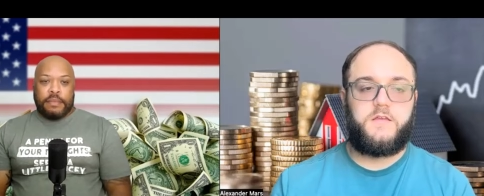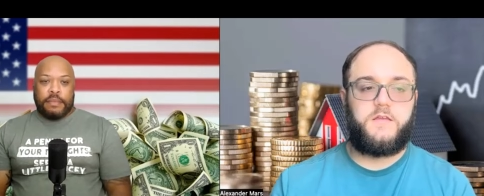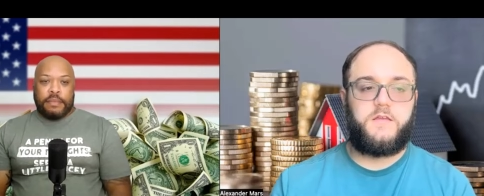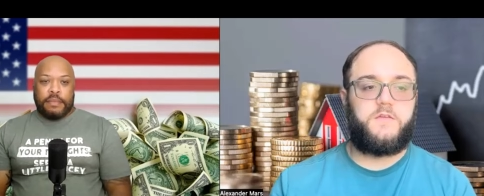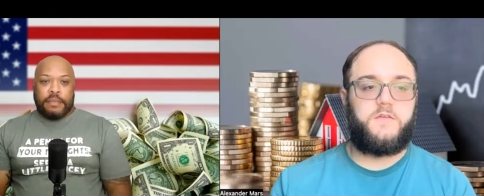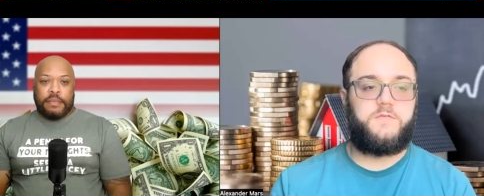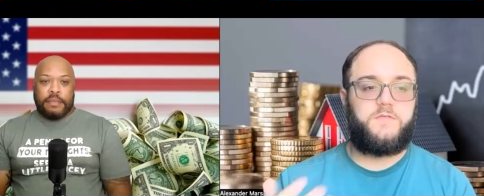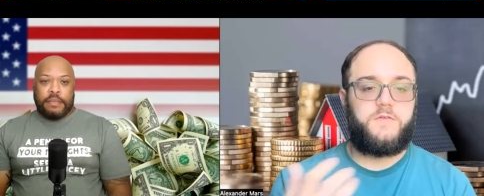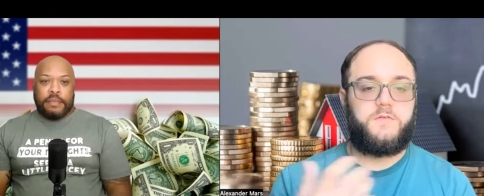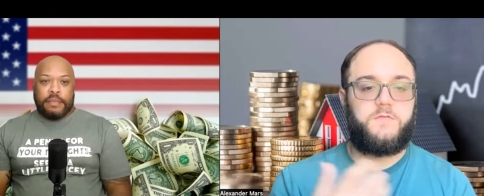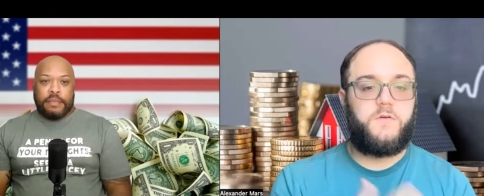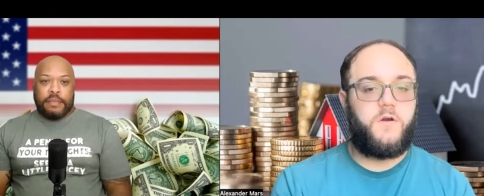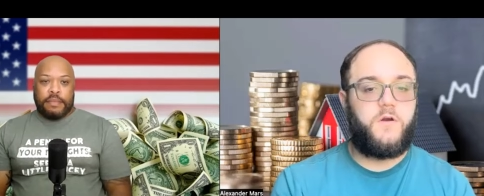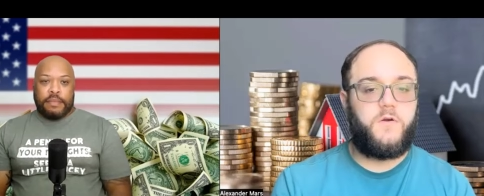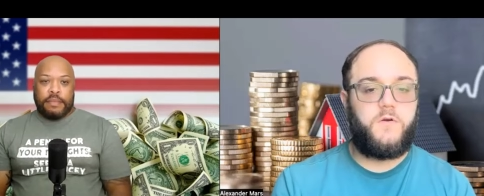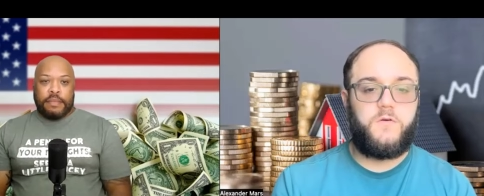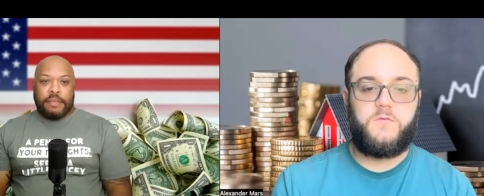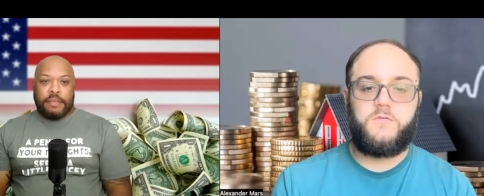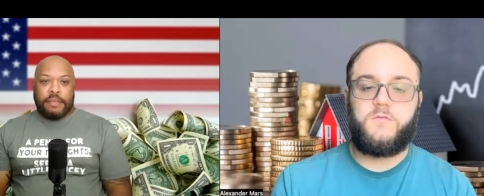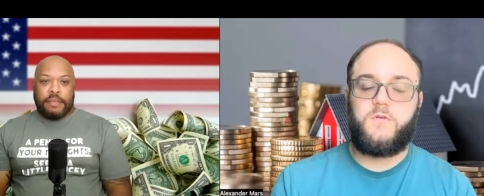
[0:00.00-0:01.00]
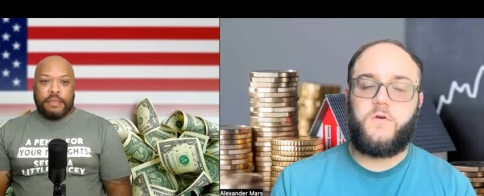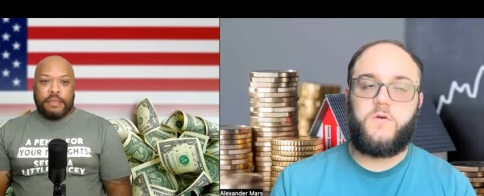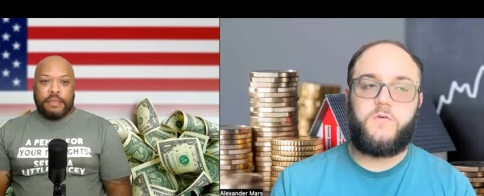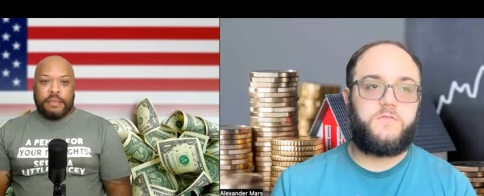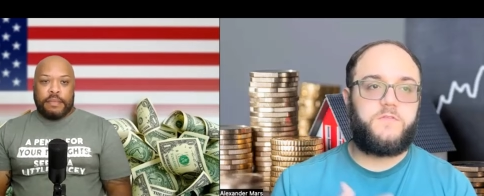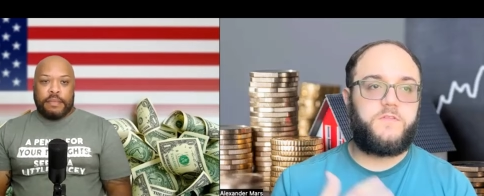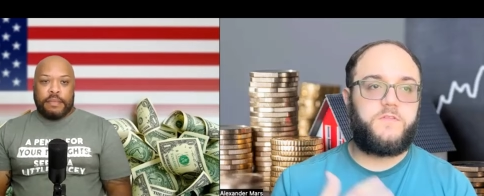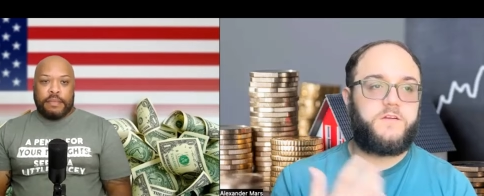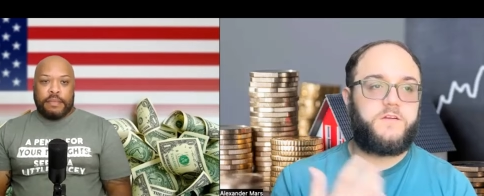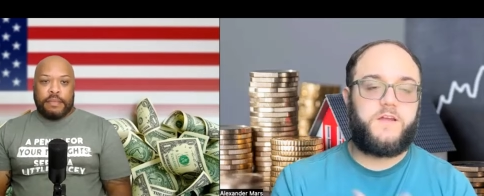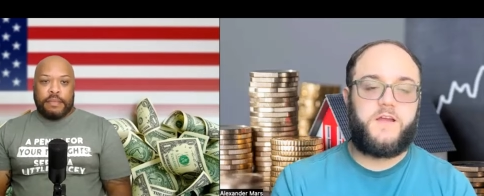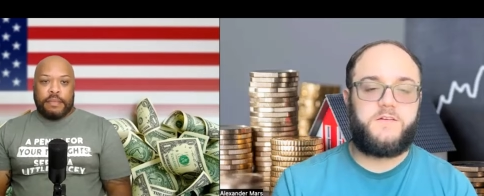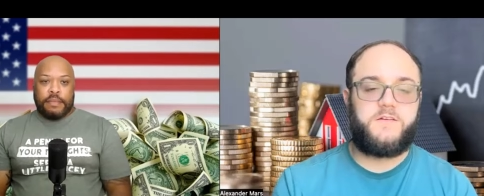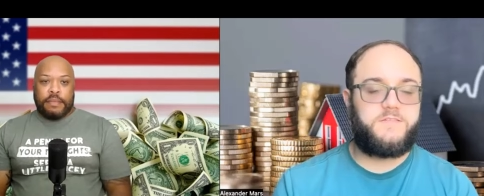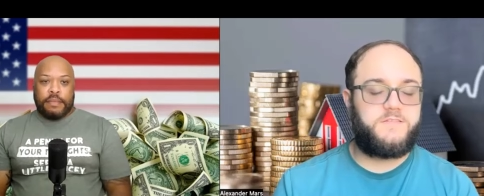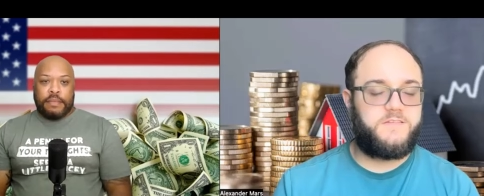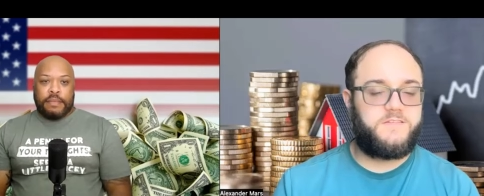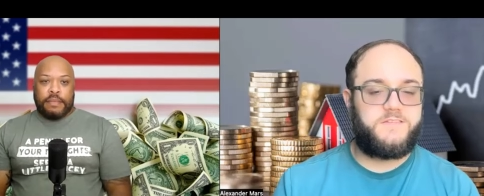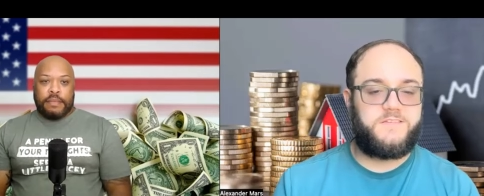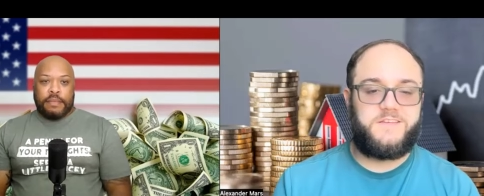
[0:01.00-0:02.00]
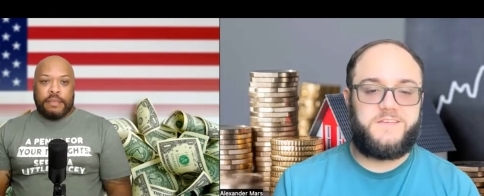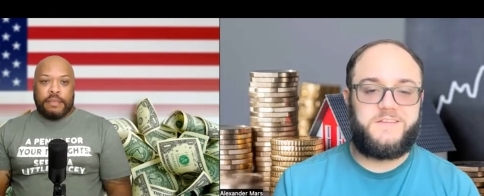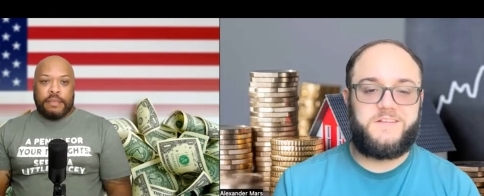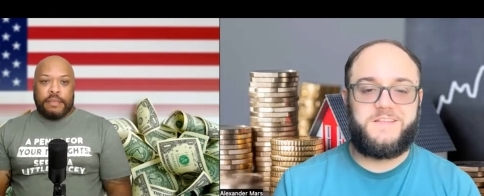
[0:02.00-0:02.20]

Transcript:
Speaker 1: If you own, hopefully, your house doesn't need a